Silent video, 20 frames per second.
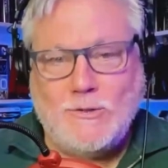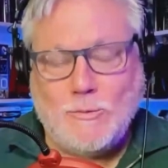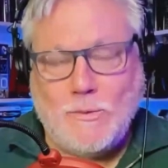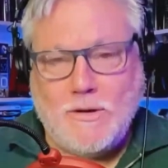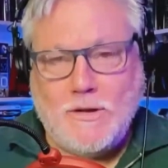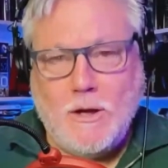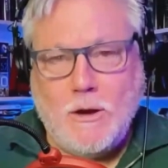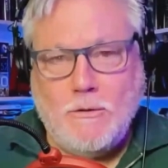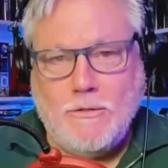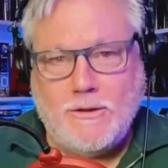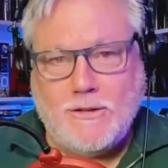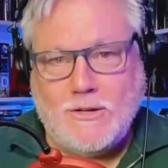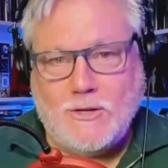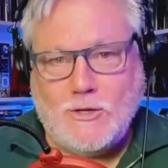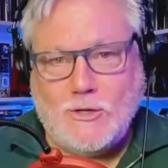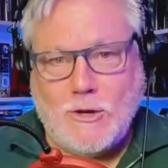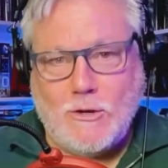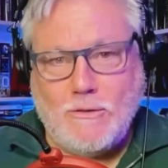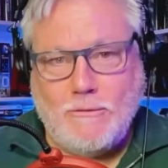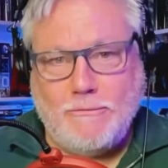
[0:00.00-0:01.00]
We know they're going to
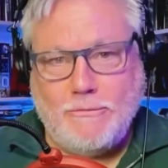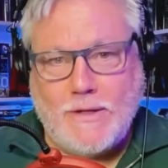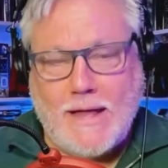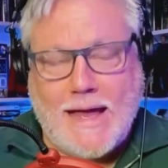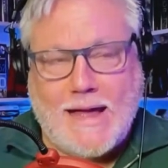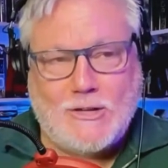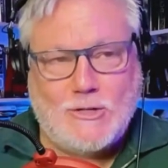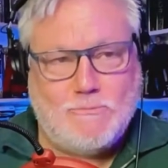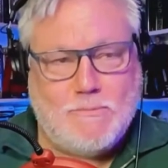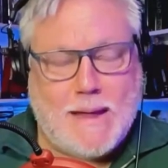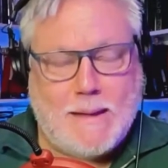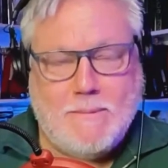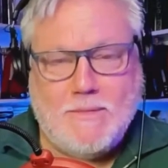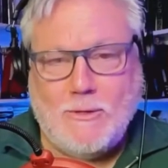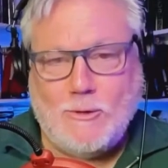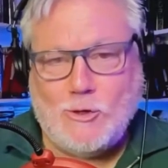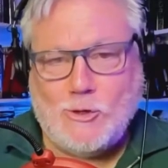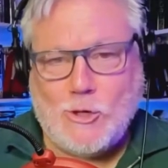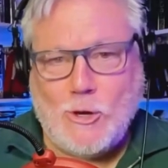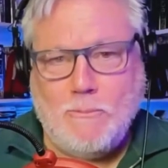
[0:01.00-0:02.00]
show The Flash. Maybe
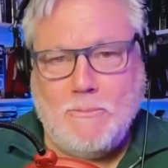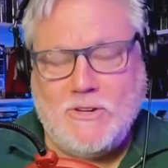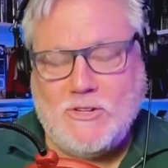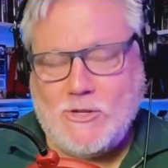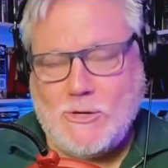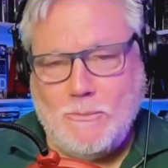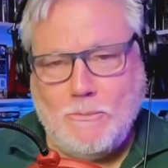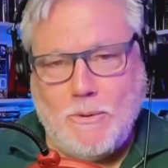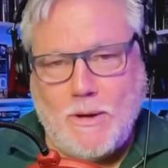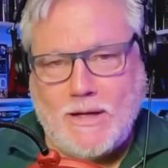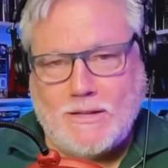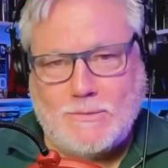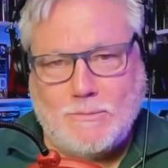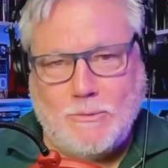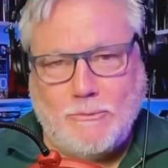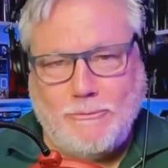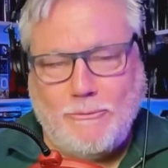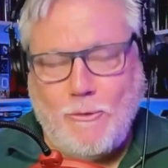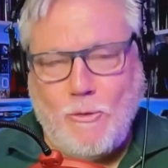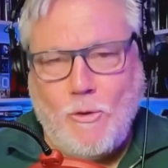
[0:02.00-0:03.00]
they'll show Mission
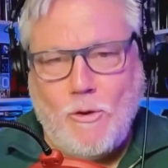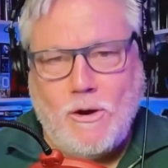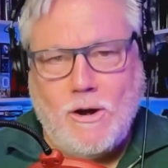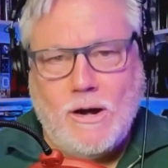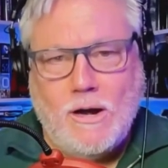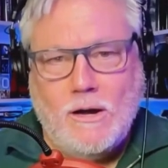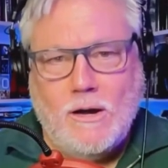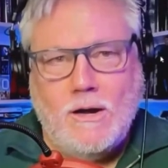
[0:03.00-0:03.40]
Impossible 4.